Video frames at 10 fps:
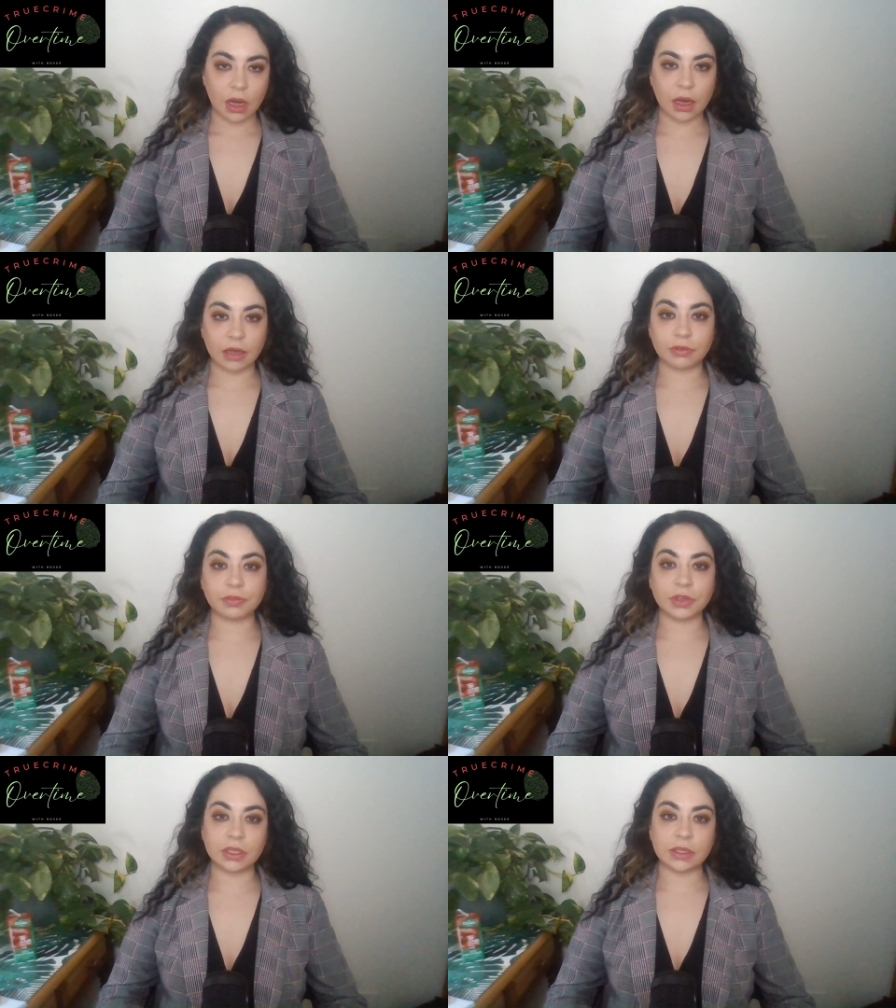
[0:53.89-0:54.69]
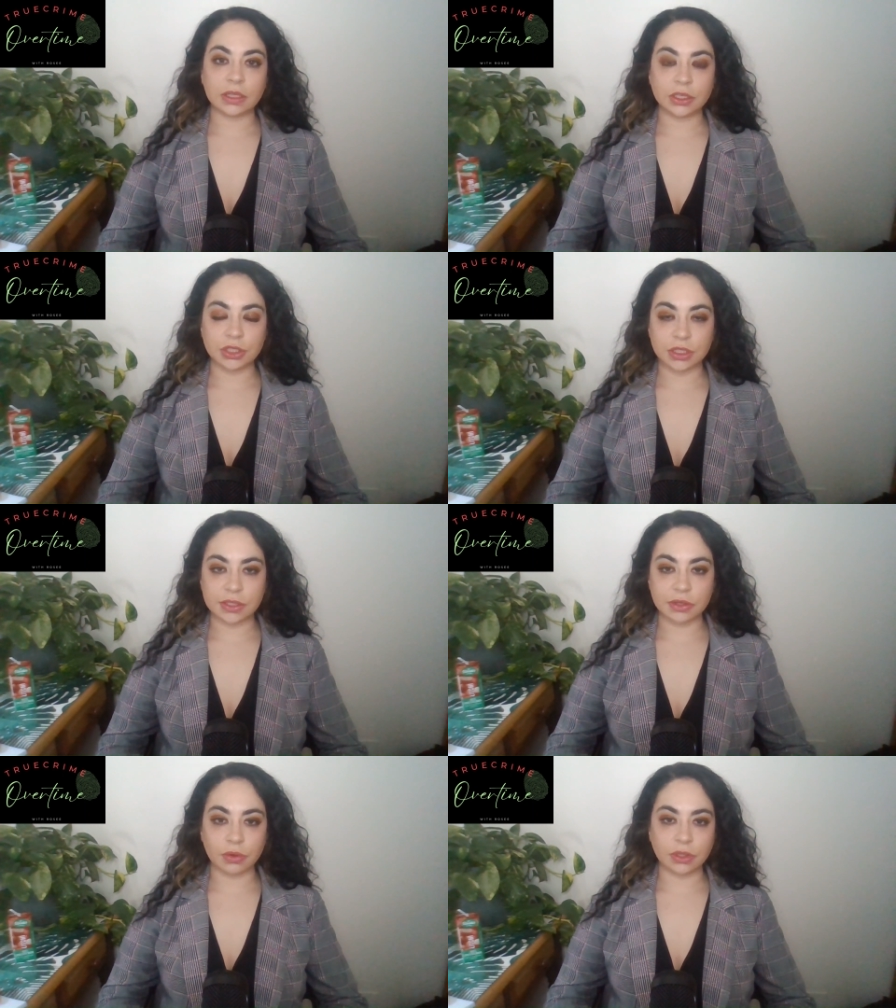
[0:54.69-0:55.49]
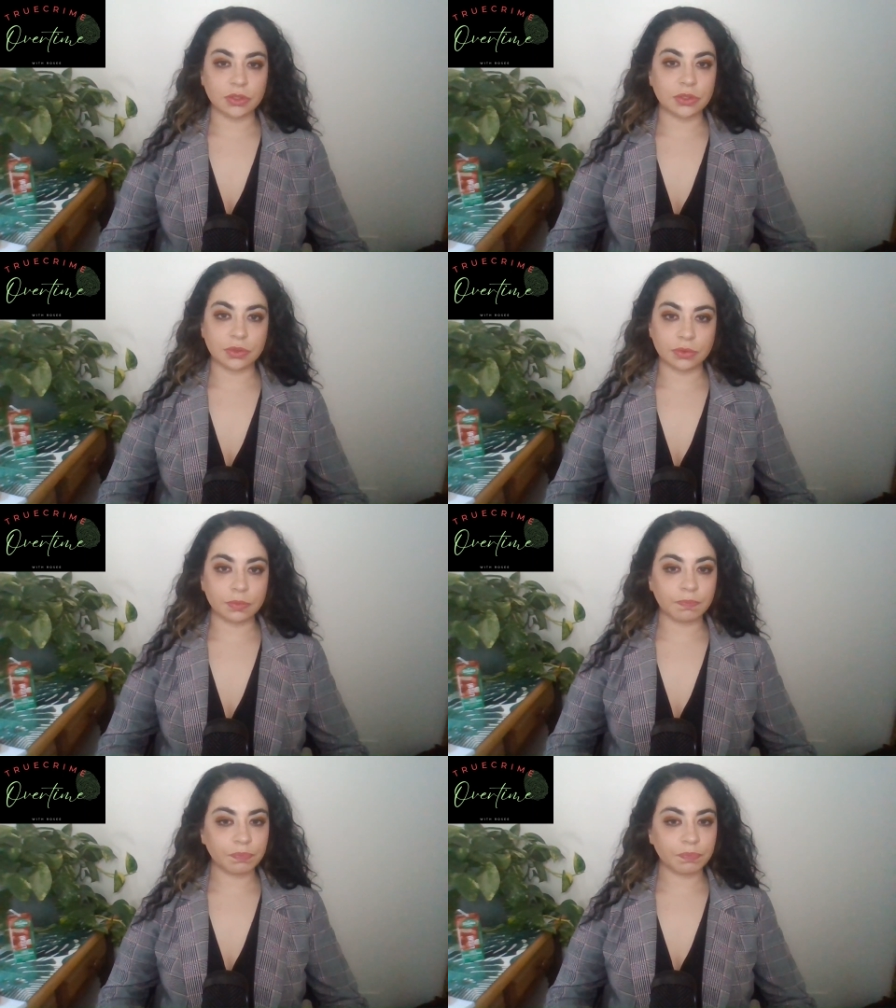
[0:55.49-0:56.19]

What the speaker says: I have a feeling that she's going to